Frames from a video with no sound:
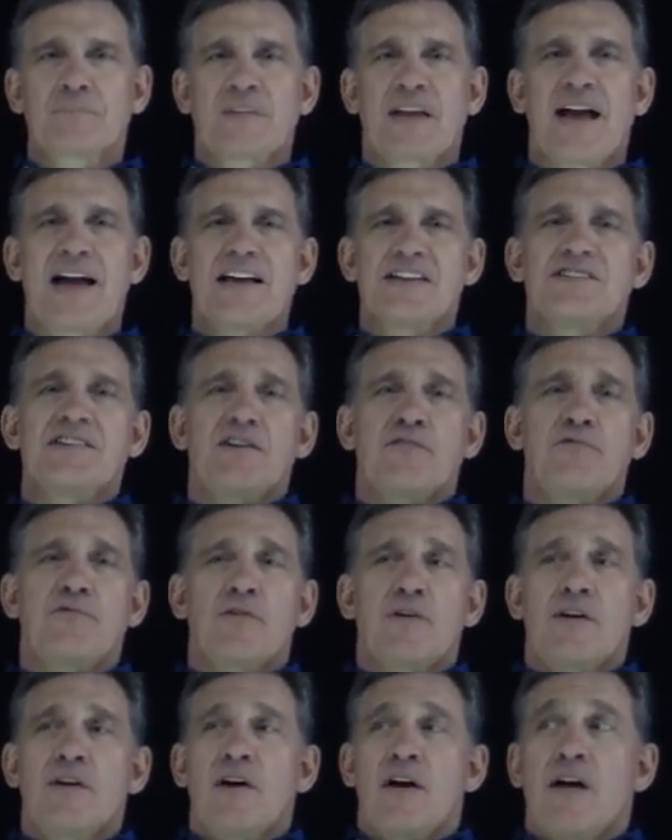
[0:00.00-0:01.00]
as
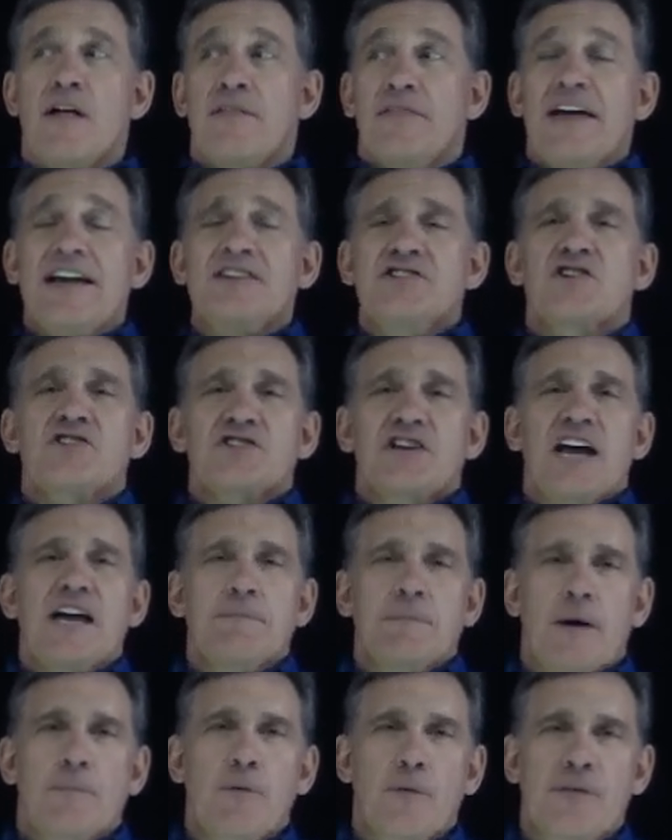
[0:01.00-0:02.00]
if they just
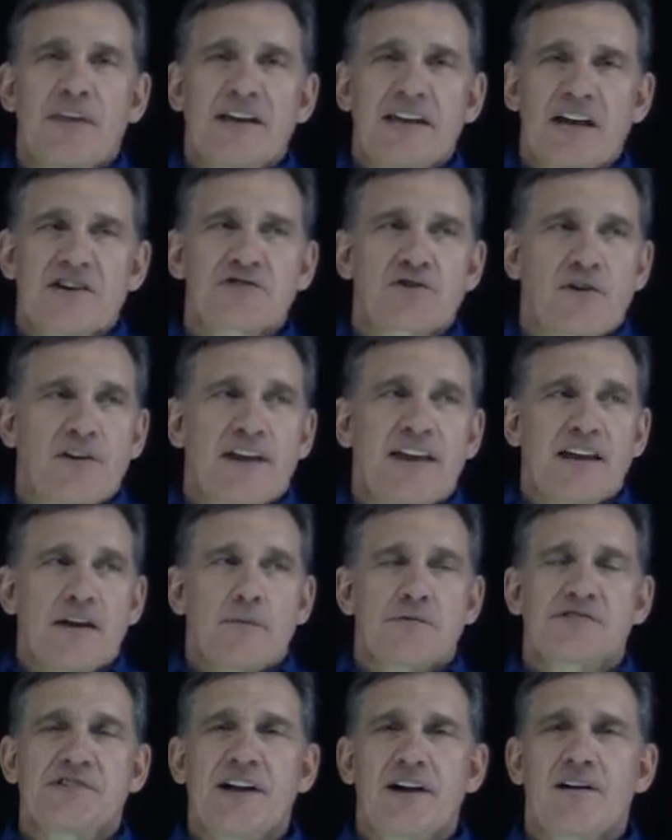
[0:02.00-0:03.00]
came up with it yesterday, it
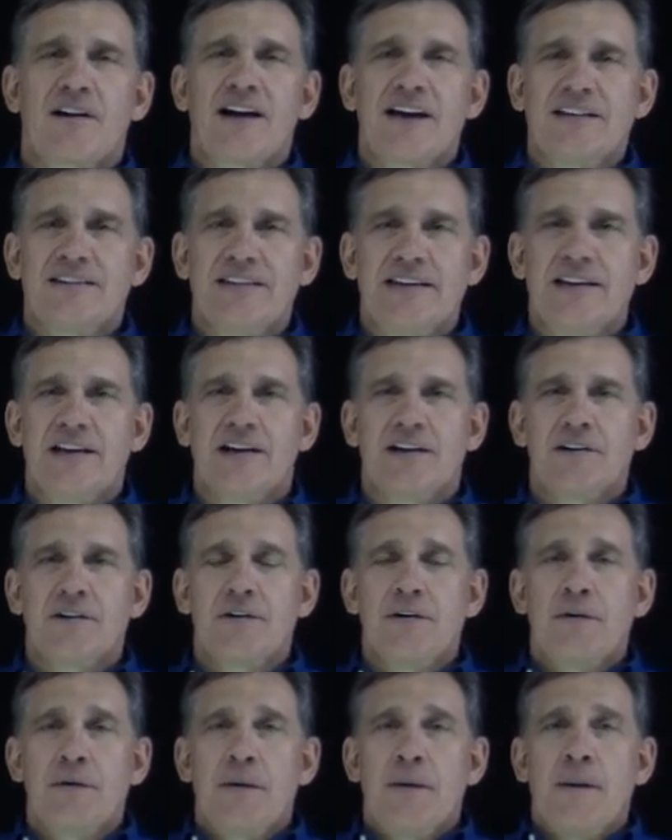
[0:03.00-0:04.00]
was their idea,
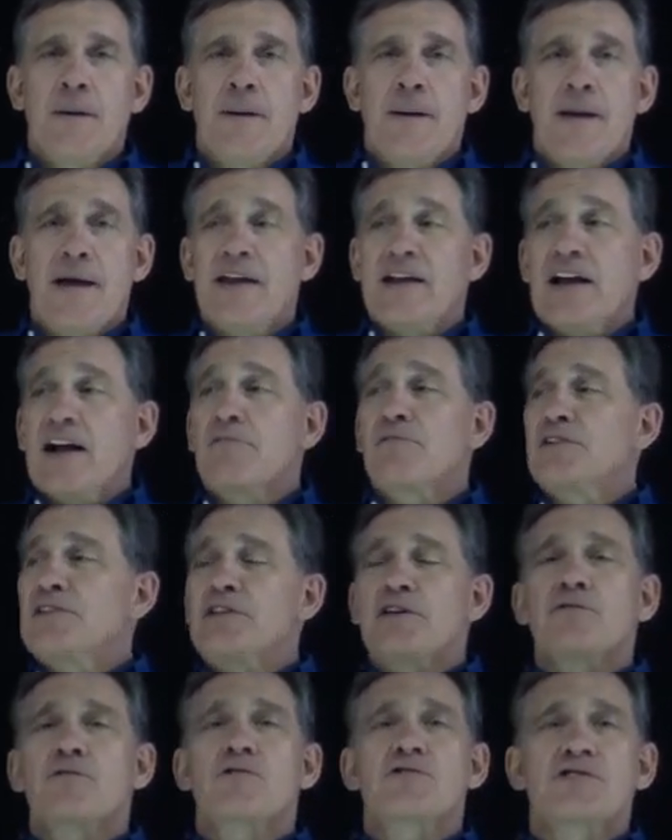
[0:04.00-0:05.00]
and
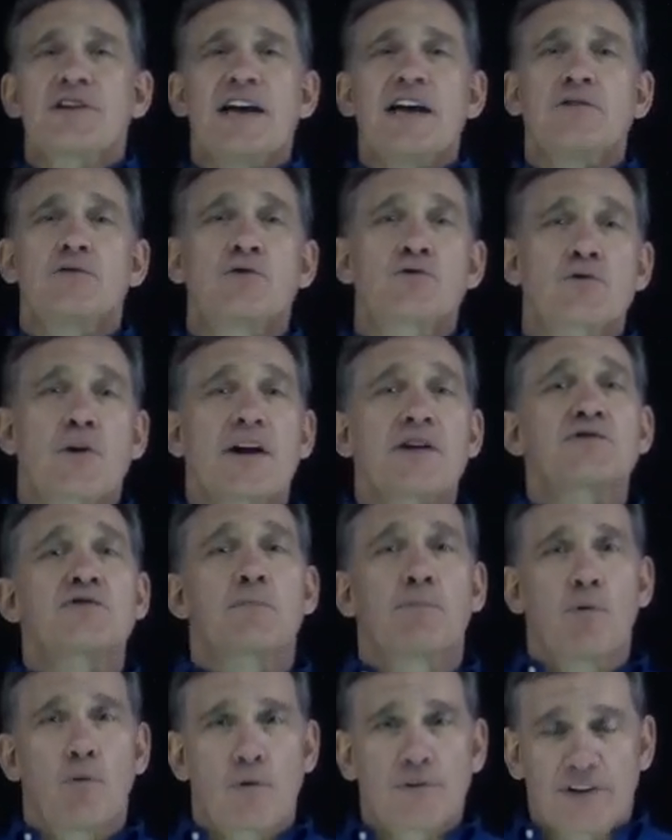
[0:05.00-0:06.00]
everything they're saying to try to
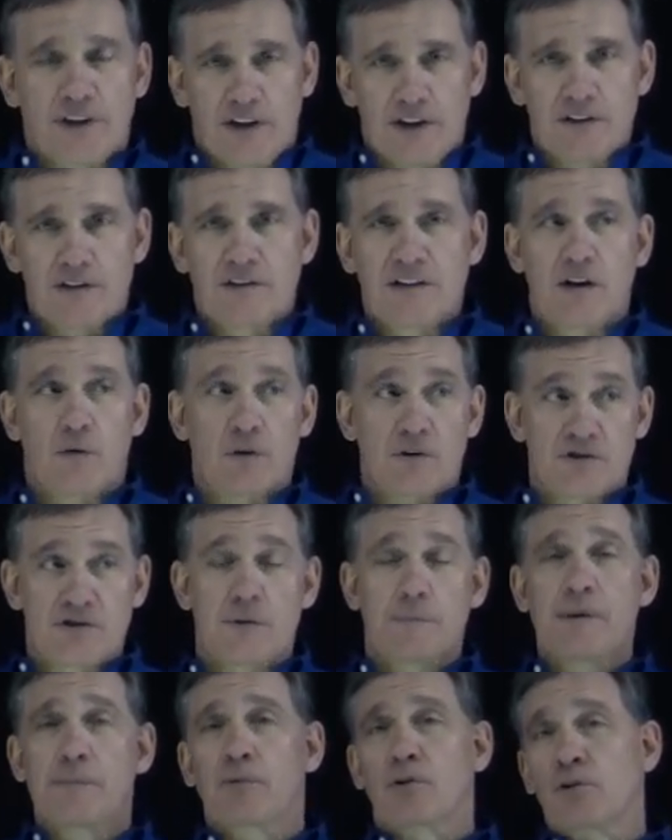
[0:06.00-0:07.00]
support it. Now, while
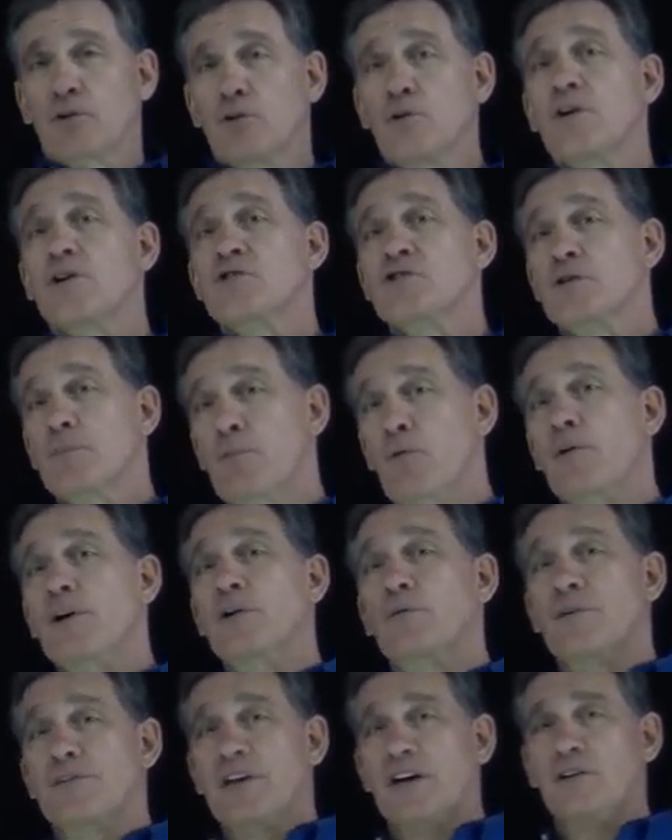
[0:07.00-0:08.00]
some people are good at
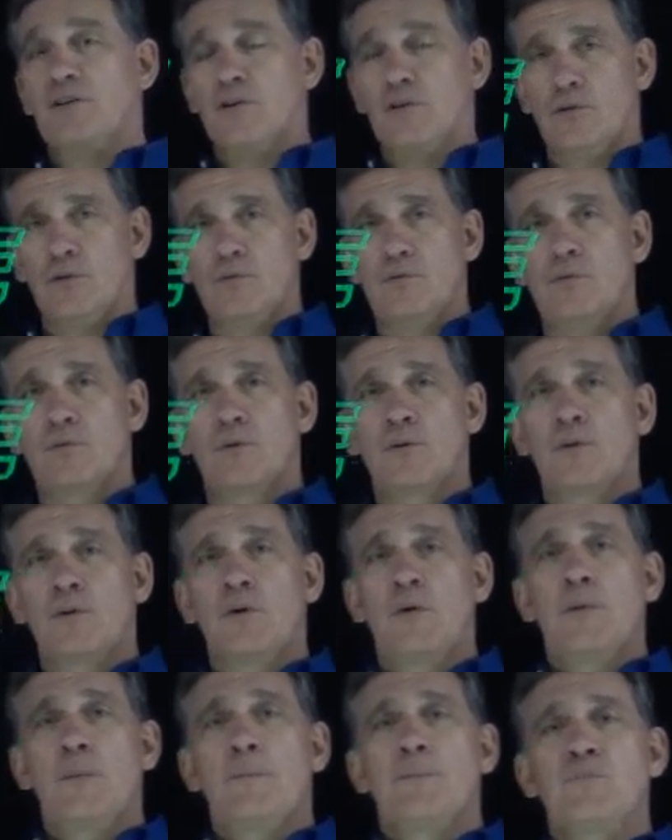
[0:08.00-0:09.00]
supporting what they do,
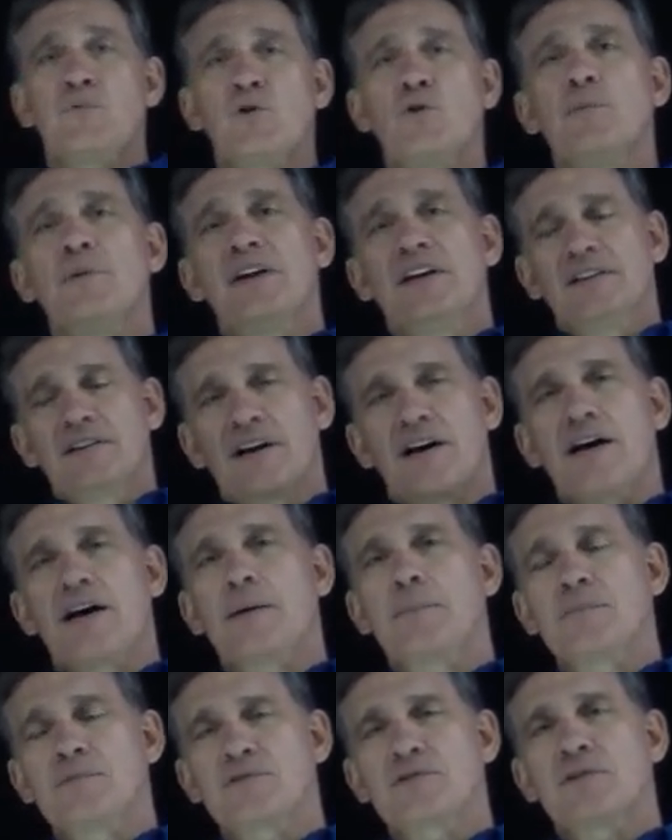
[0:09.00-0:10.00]
too many
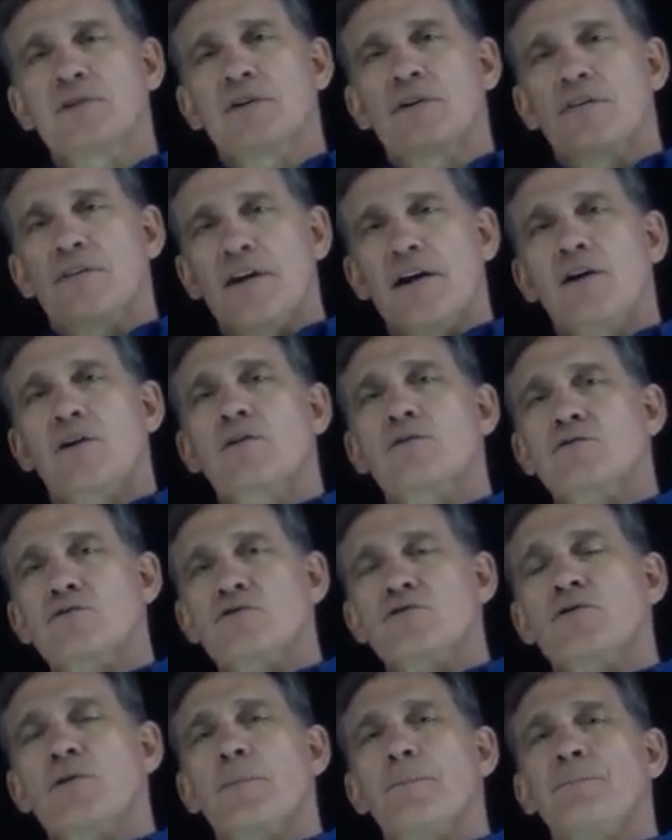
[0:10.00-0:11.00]
times
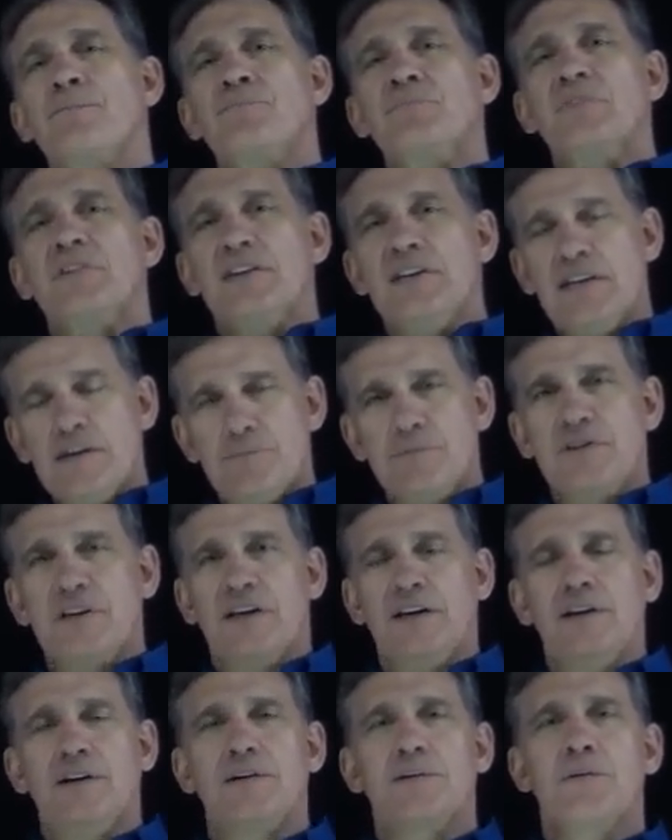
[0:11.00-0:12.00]
there's
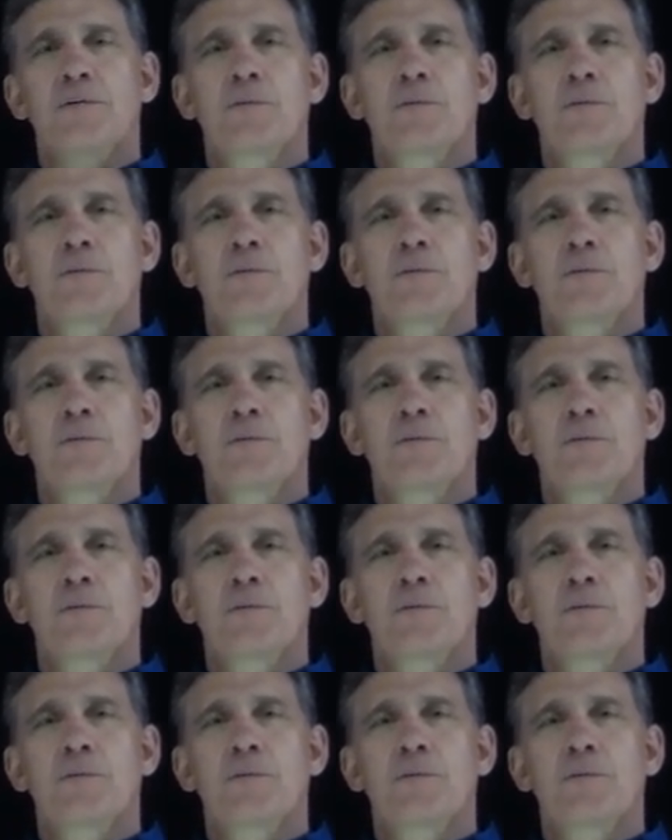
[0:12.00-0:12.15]
empty,